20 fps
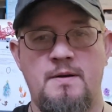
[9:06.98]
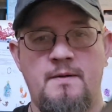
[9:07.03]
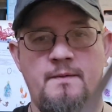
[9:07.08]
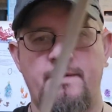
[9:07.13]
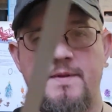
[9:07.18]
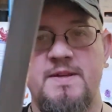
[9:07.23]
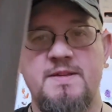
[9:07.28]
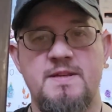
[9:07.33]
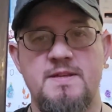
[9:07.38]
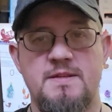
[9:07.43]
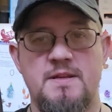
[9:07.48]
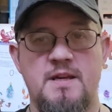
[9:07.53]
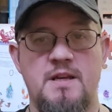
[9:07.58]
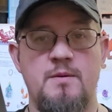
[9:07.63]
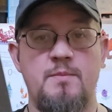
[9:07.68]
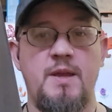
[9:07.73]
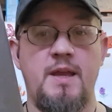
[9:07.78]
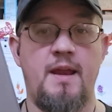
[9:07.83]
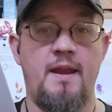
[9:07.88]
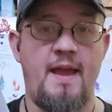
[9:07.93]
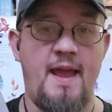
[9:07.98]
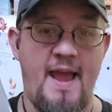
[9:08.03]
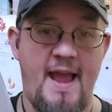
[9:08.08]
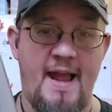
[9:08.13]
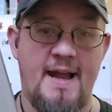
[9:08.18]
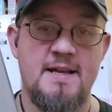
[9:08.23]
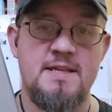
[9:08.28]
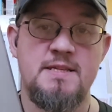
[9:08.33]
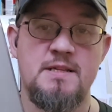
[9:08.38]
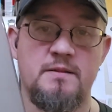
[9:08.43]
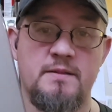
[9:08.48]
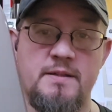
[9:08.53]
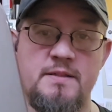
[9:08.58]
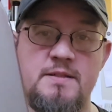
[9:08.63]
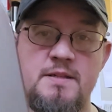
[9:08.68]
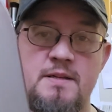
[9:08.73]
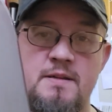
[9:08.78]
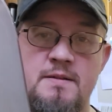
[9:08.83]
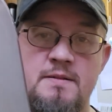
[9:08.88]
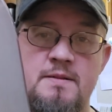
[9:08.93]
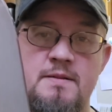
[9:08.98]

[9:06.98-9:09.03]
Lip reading: This is going to be an excellent,